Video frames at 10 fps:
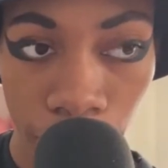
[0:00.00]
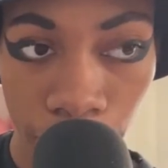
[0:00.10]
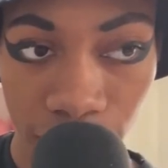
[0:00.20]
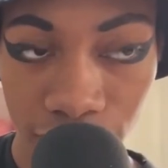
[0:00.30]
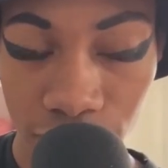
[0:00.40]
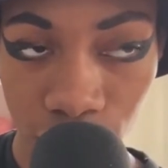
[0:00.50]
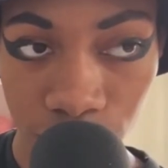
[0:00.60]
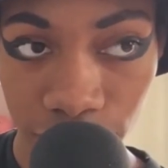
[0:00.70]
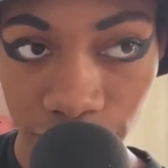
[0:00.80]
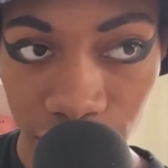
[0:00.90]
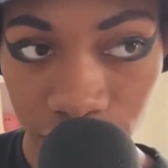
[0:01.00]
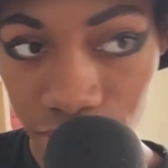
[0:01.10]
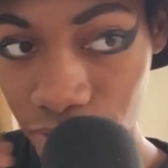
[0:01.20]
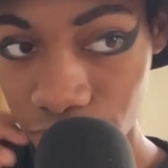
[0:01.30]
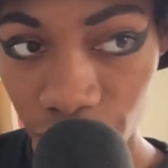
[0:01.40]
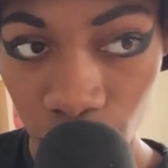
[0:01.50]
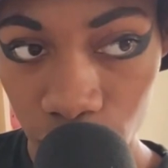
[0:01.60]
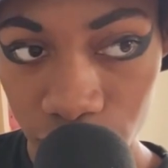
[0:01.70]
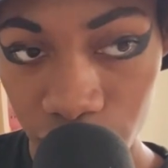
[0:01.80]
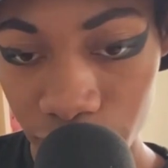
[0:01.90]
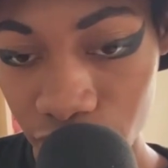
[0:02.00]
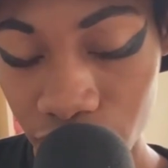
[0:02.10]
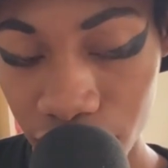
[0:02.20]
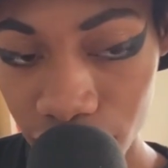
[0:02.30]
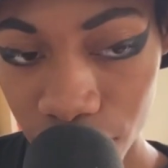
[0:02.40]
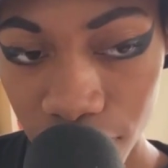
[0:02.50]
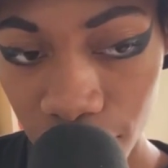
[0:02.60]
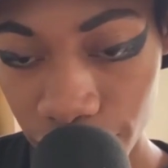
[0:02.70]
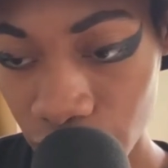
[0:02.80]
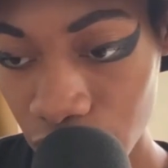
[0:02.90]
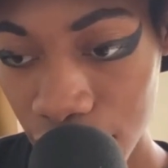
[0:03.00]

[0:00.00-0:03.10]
like in terms of like following them and collecting their stuff,